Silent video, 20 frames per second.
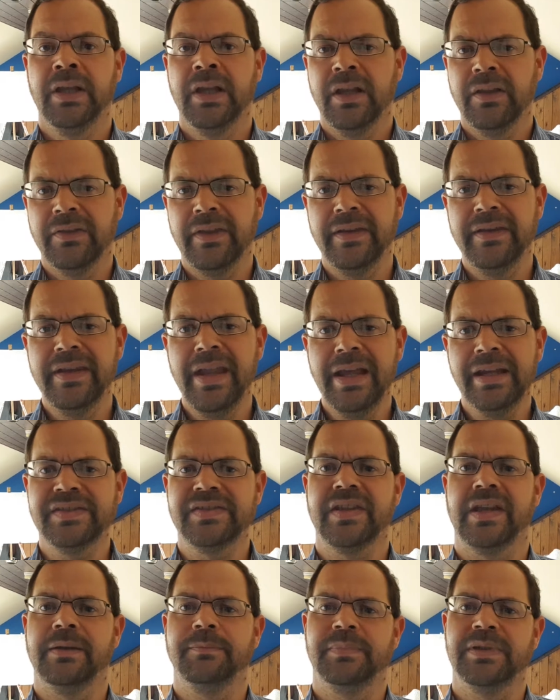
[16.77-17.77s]
The next
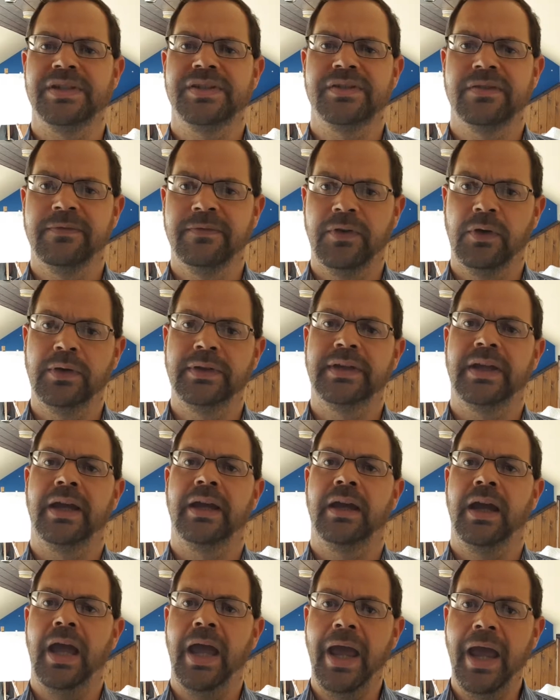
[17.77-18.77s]
step is to find
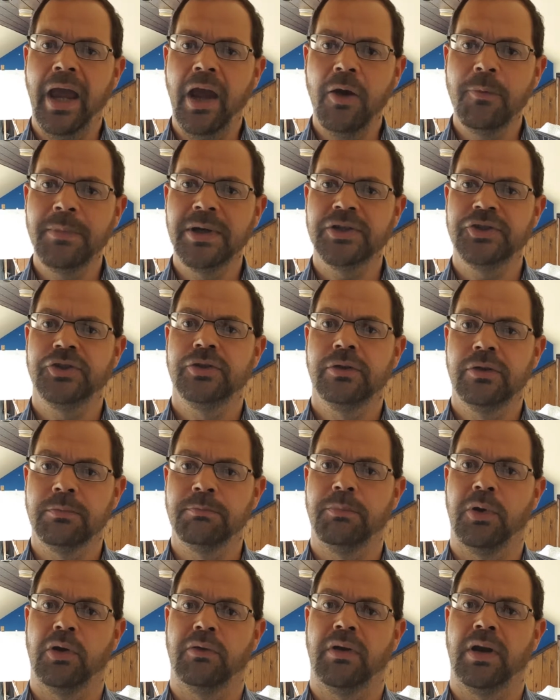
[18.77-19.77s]
out how much you can
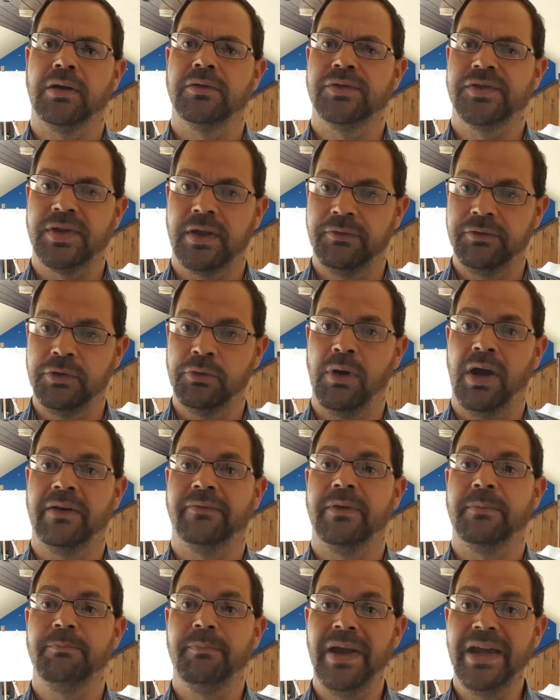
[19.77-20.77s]
borrow so you'll have
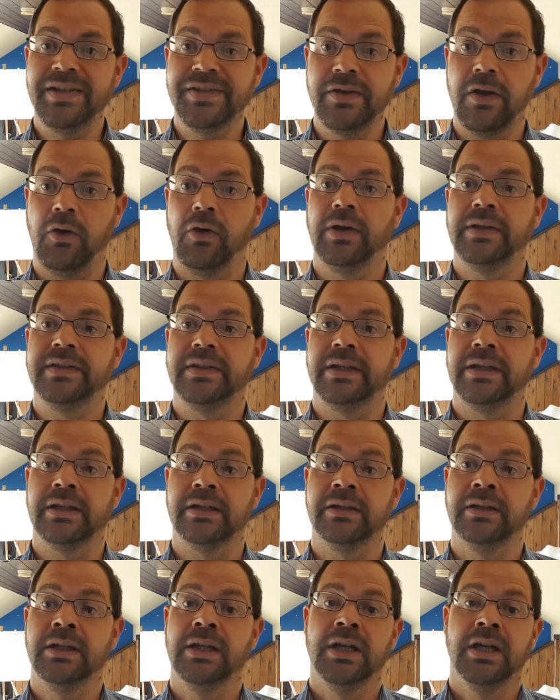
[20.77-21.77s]
a better
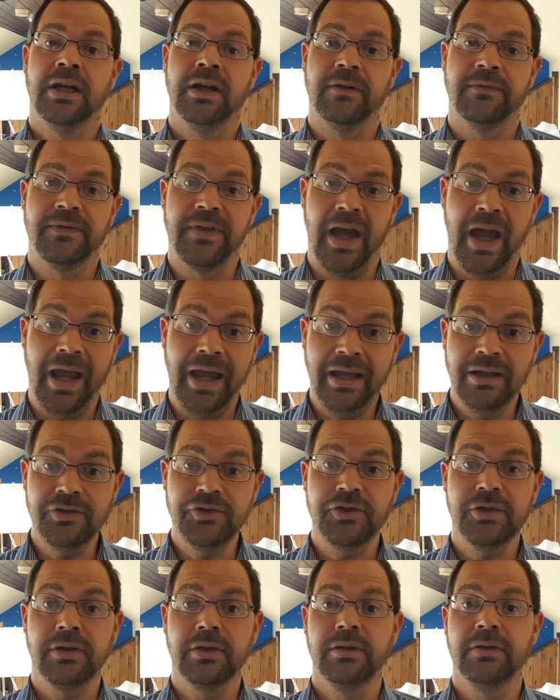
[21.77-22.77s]
idea of the
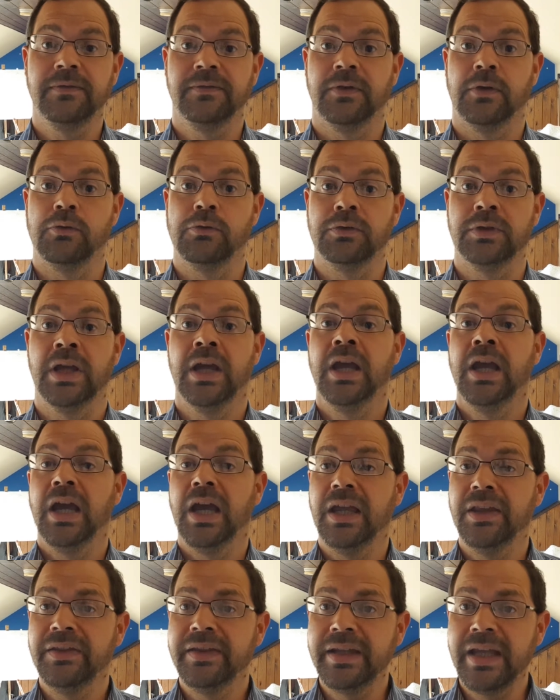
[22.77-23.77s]
house you can afford
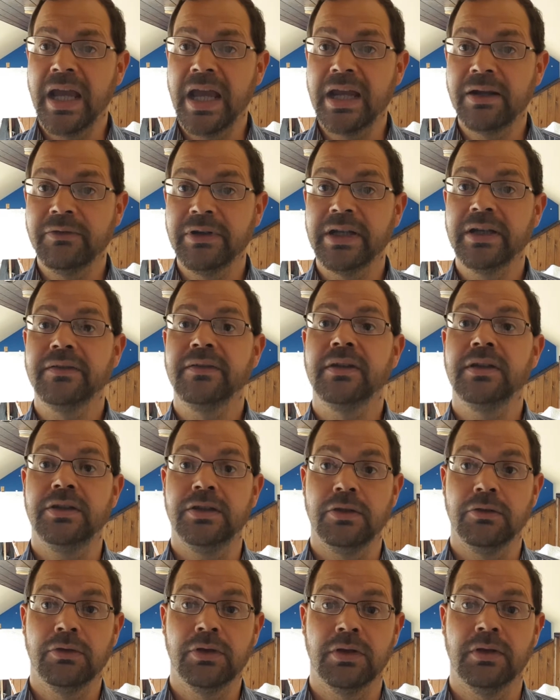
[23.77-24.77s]
and the area that
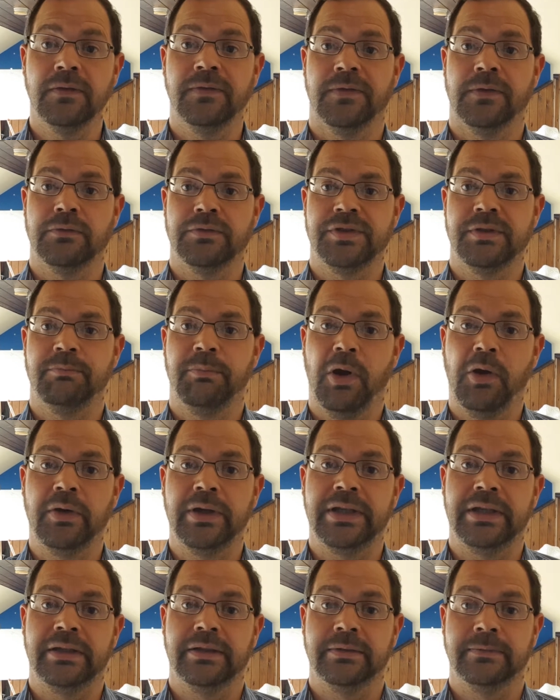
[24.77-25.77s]
you can afford to buy
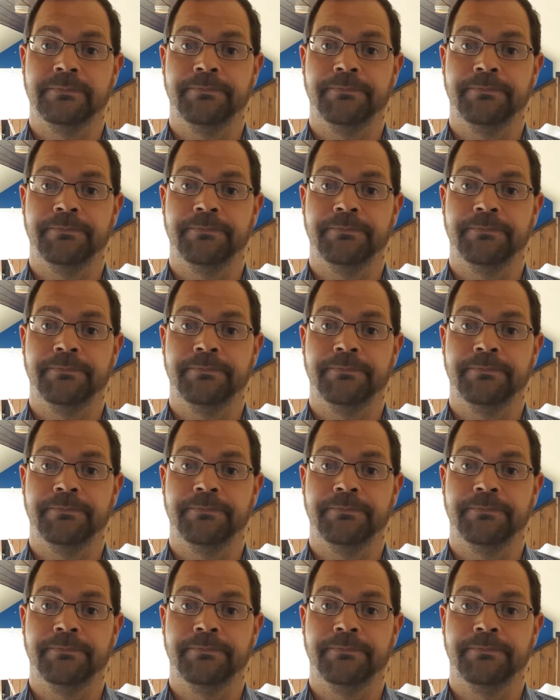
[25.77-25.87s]
in.